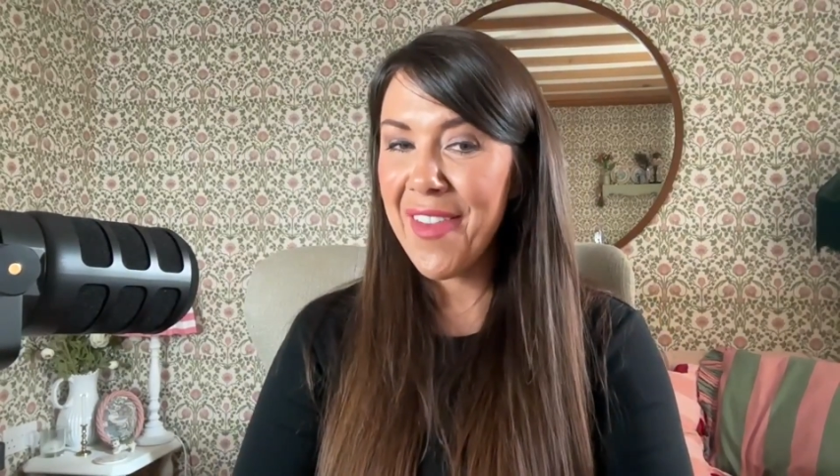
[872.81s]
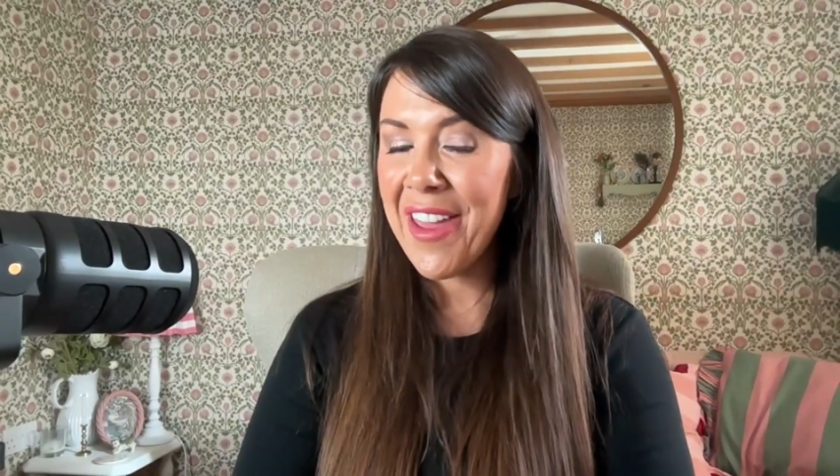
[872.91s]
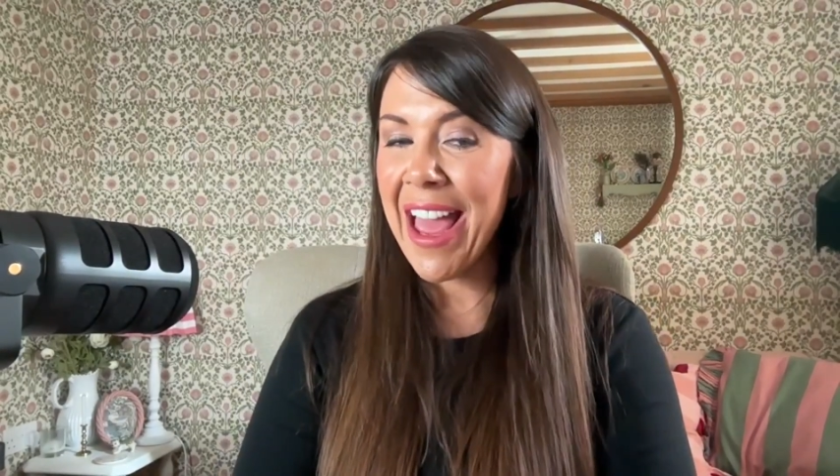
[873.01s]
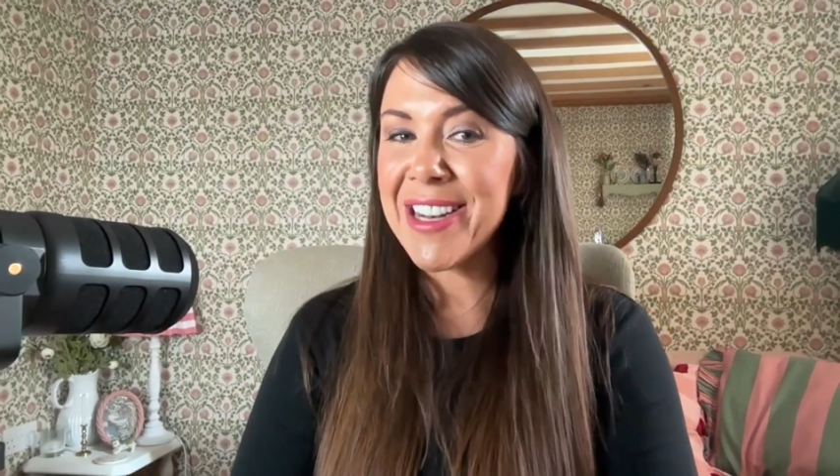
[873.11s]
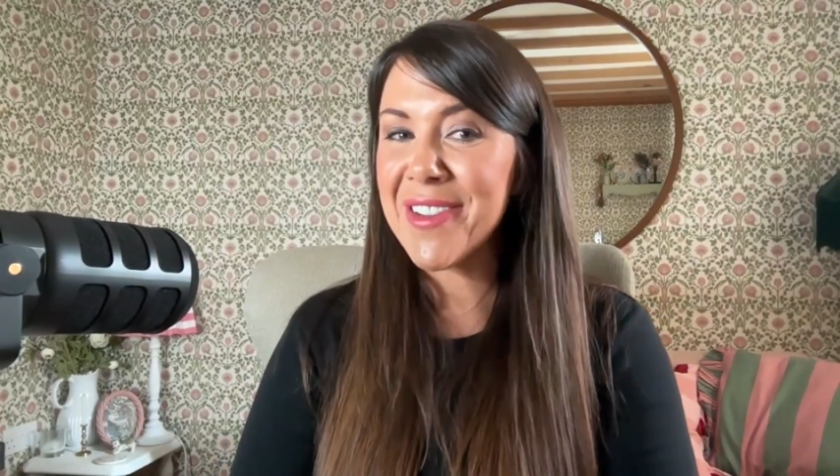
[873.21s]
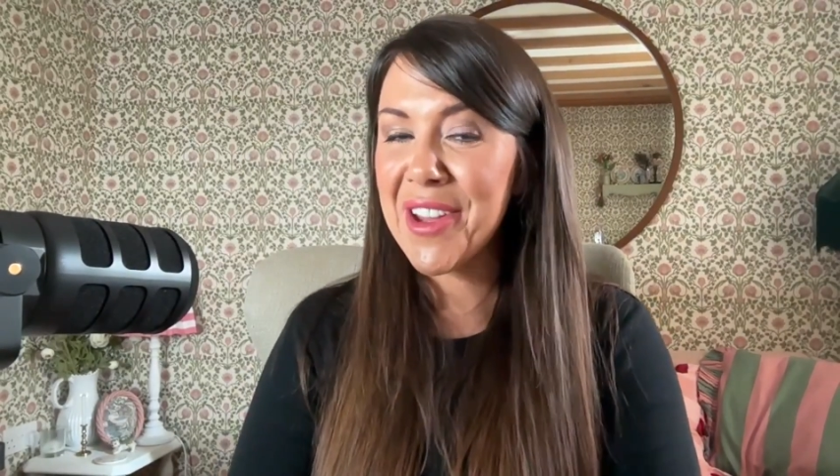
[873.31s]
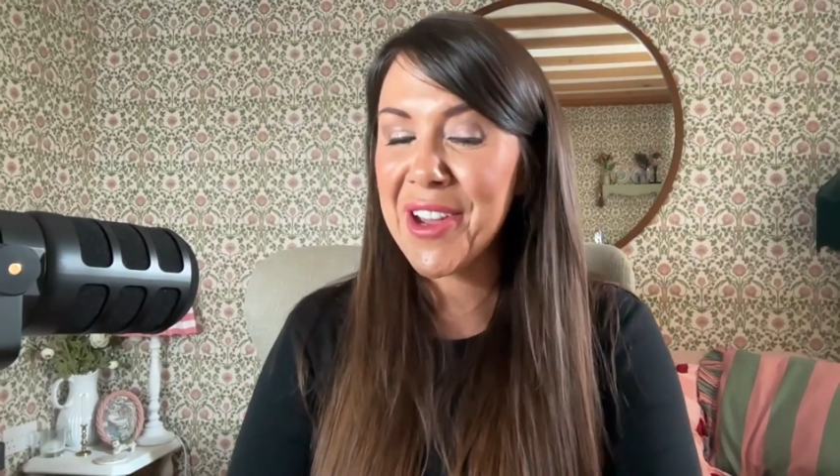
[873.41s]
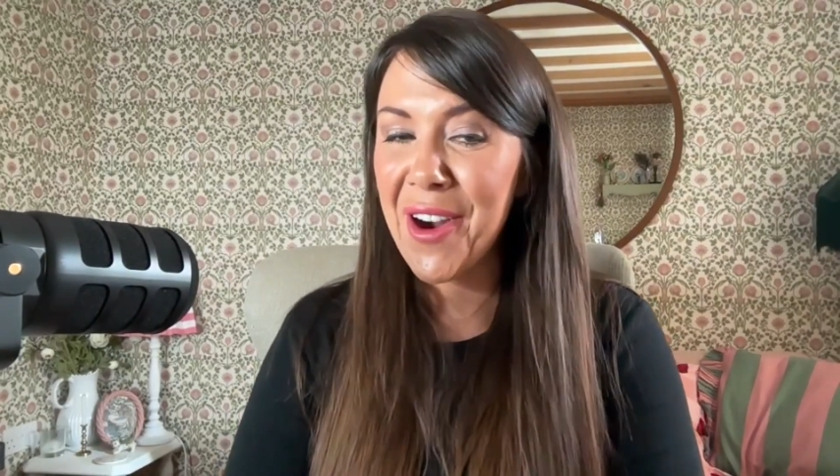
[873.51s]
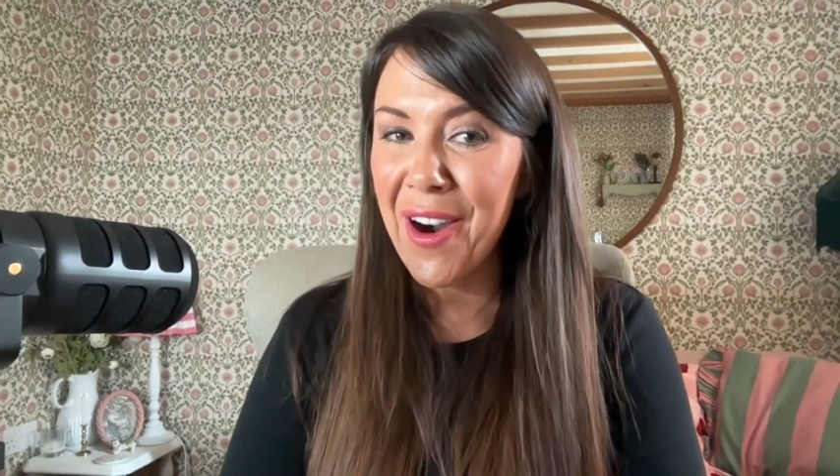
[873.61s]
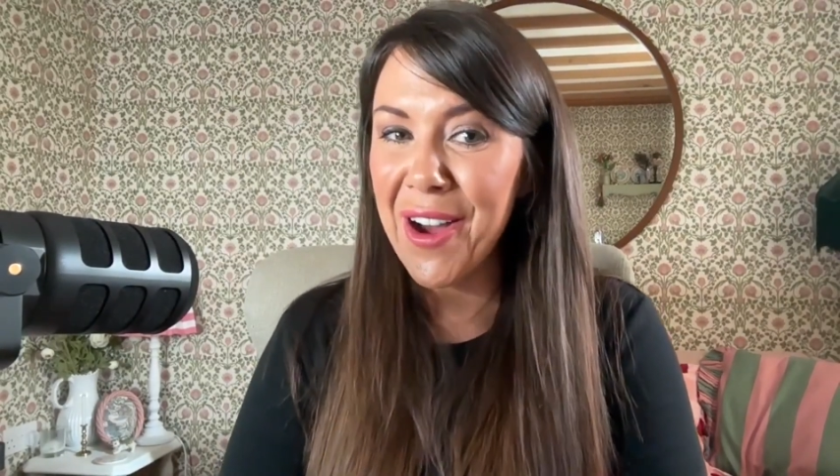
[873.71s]
at the end of the
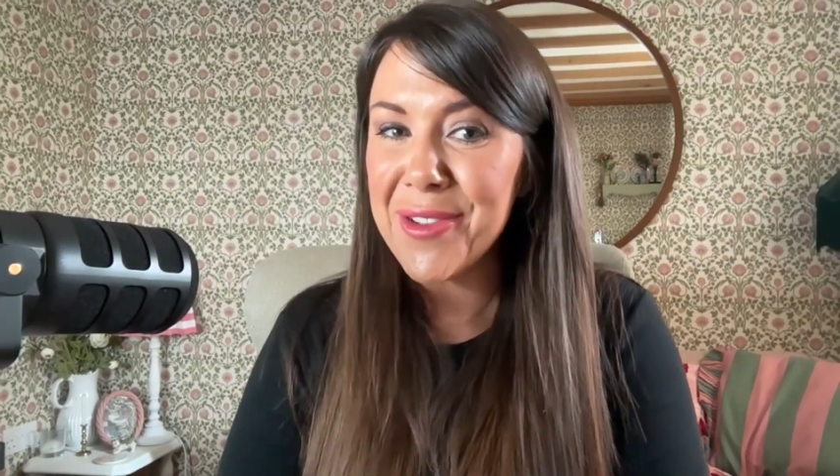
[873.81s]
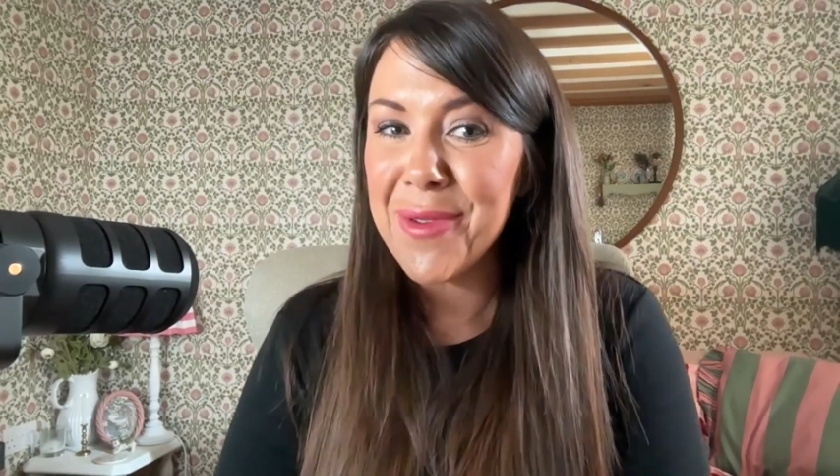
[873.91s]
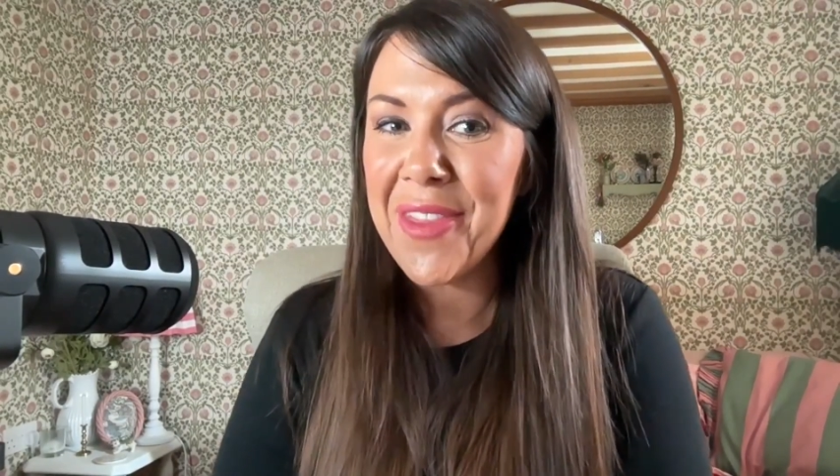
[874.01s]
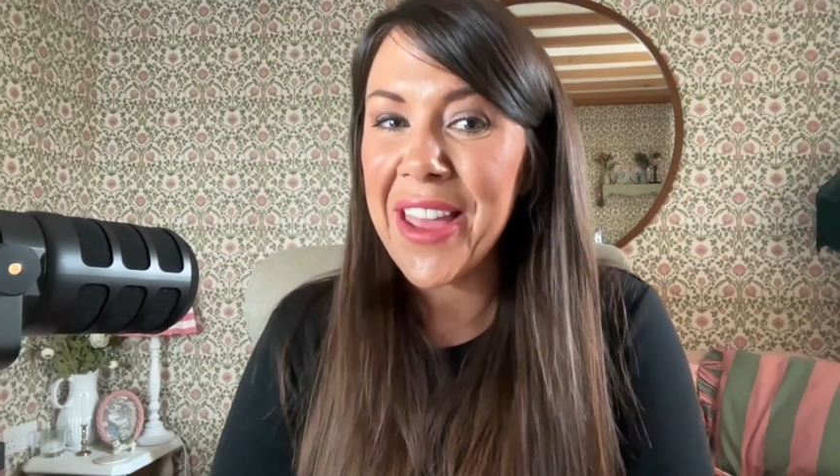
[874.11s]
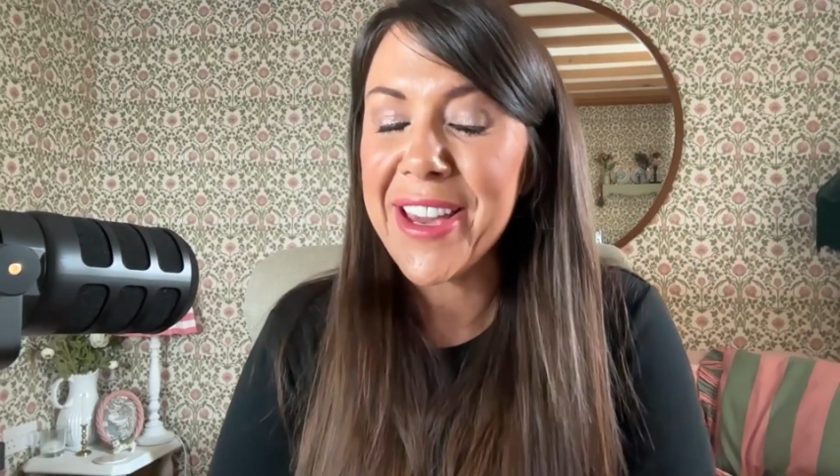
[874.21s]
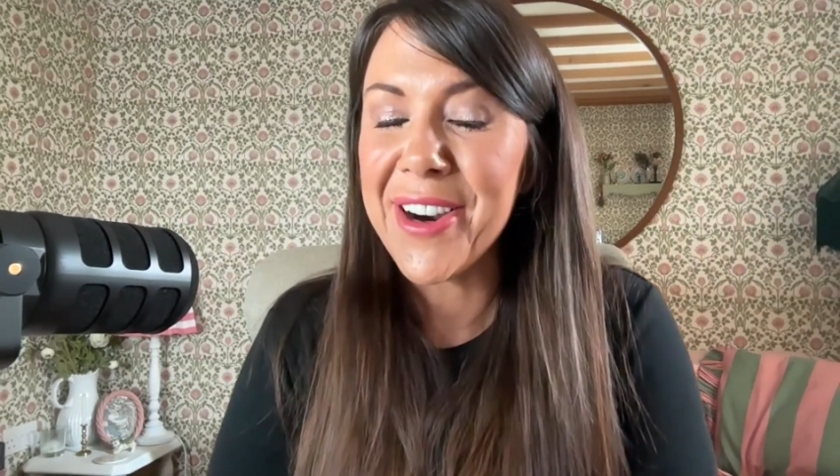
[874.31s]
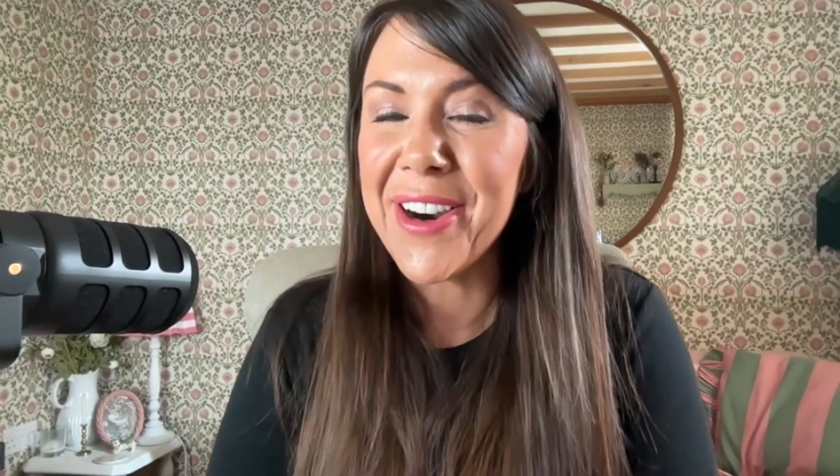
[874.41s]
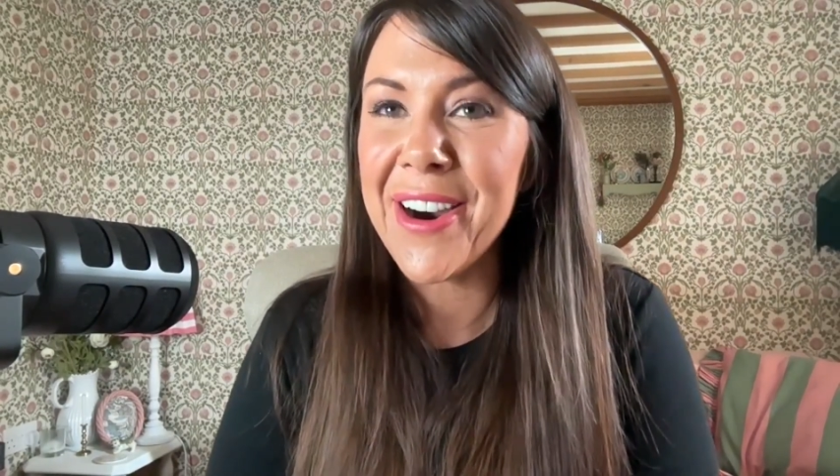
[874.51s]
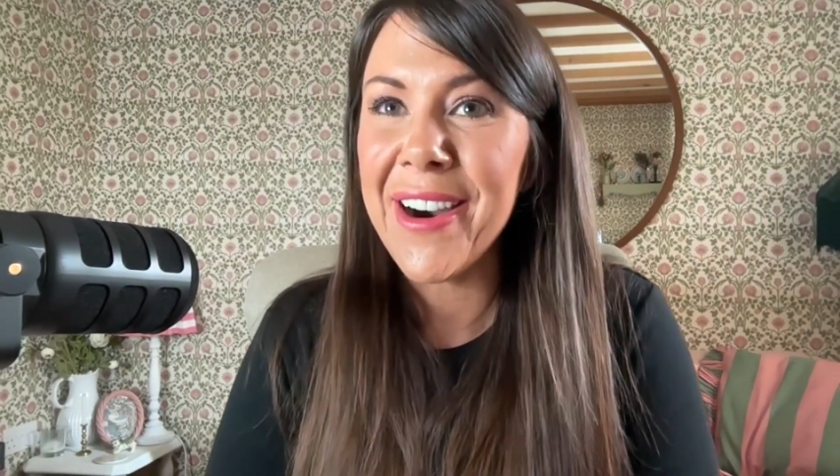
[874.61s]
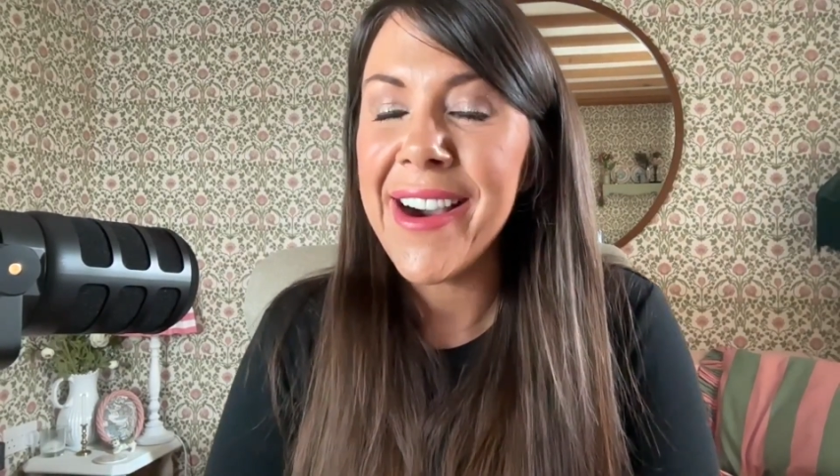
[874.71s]
course when they
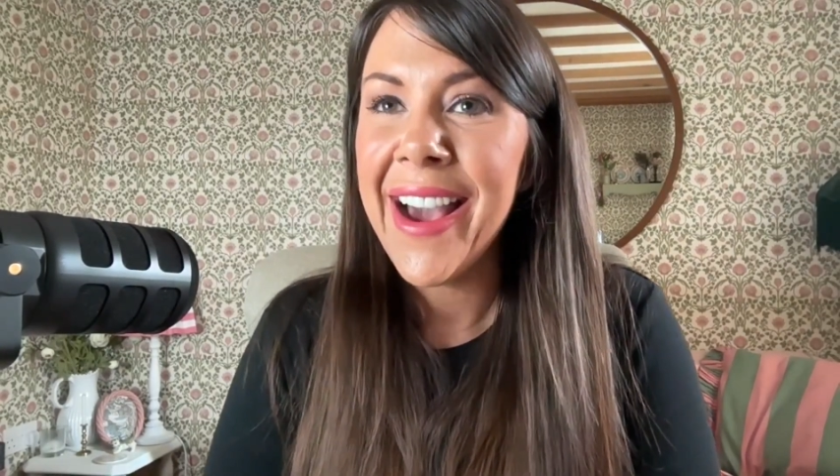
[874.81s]
go?